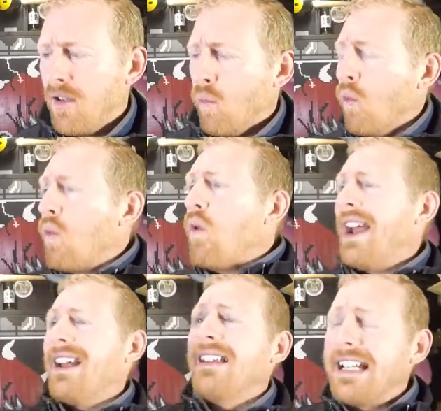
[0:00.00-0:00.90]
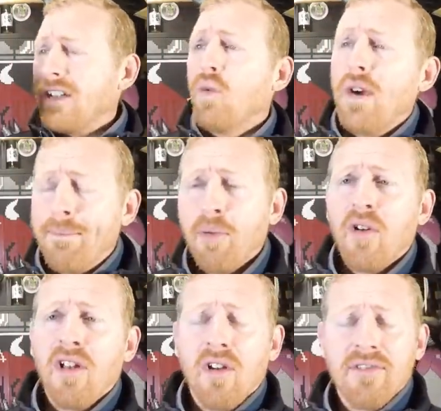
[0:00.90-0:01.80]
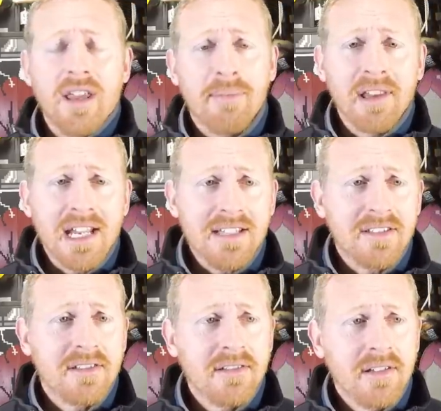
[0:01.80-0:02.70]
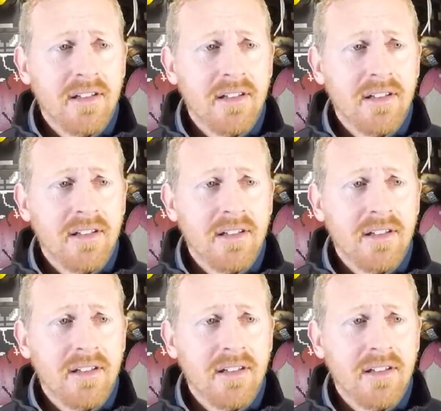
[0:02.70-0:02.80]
Wiggling the whip all over the place.